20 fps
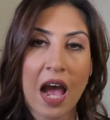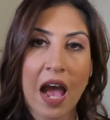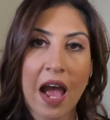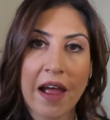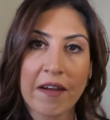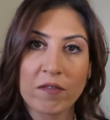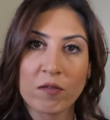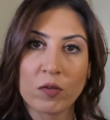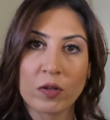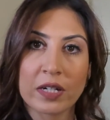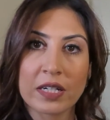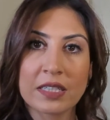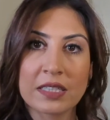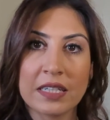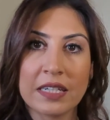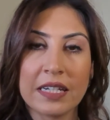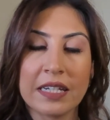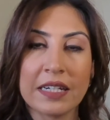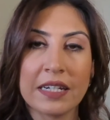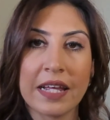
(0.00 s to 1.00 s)
I've
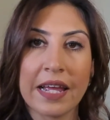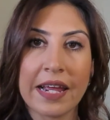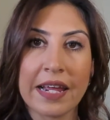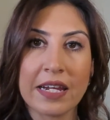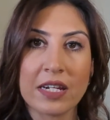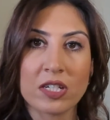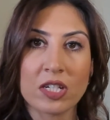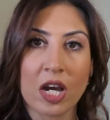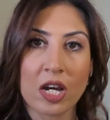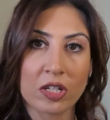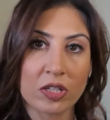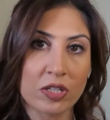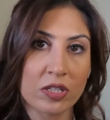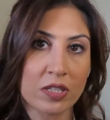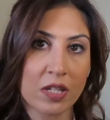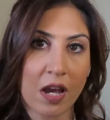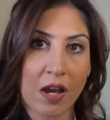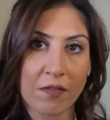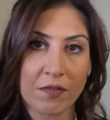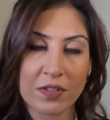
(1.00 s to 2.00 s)
worked in a
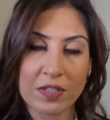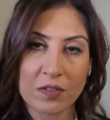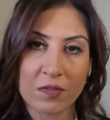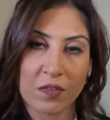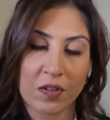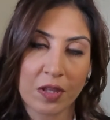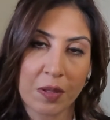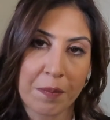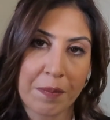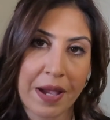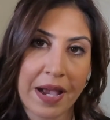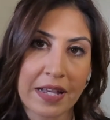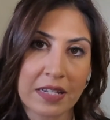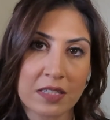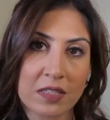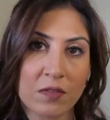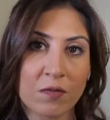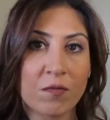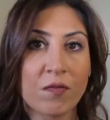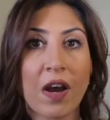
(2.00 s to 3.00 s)
doctor's office for the
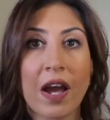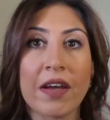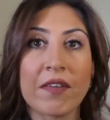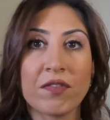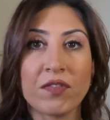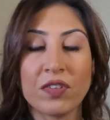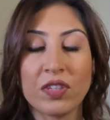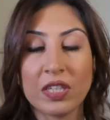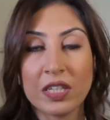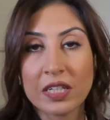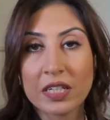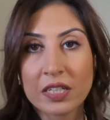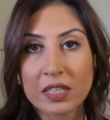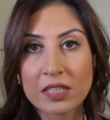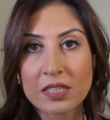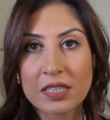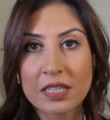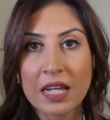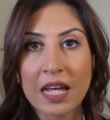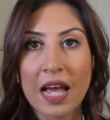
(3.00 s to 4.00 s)
past 5
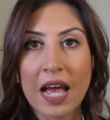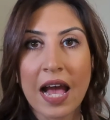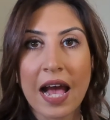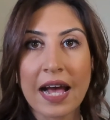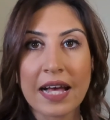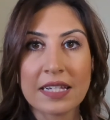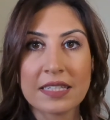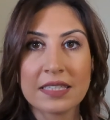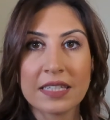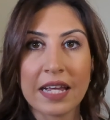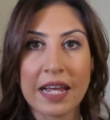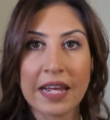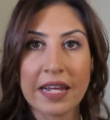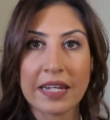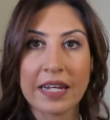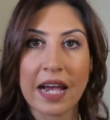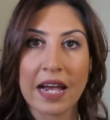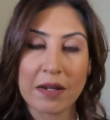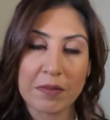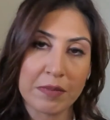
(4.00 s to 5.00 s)
years as
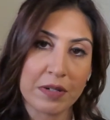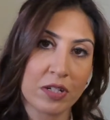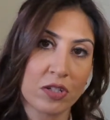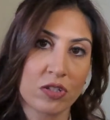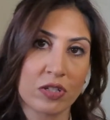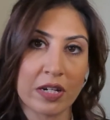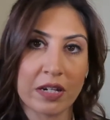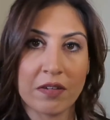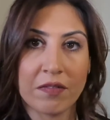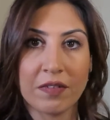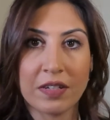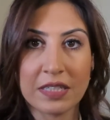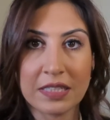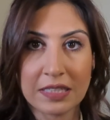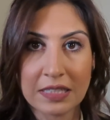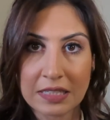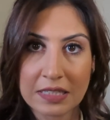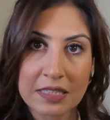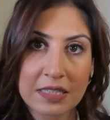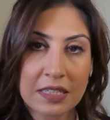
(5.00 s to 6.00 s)
an administrative
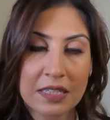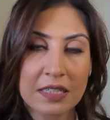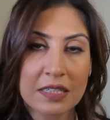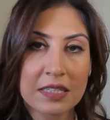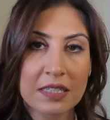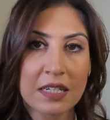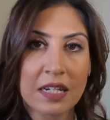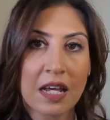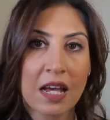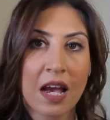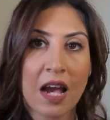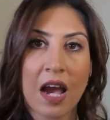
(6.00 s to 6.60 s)
assistant.